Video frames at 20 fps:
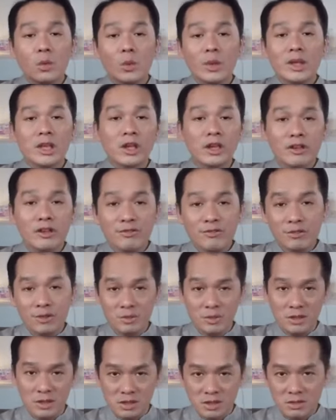we learn
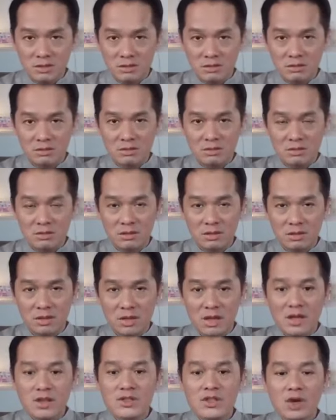from it.
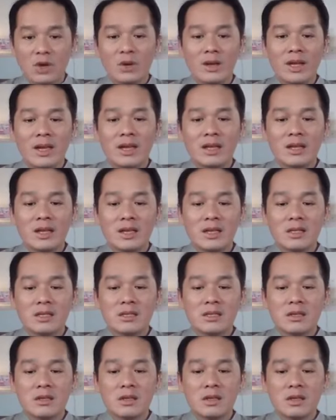So
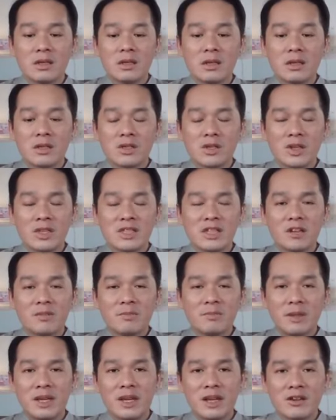
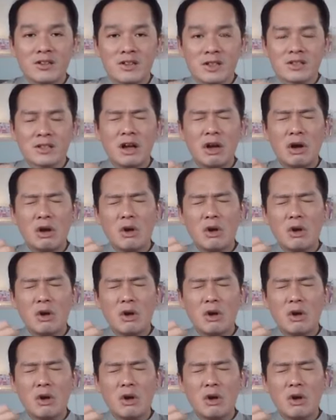instead of beating ourselves, like,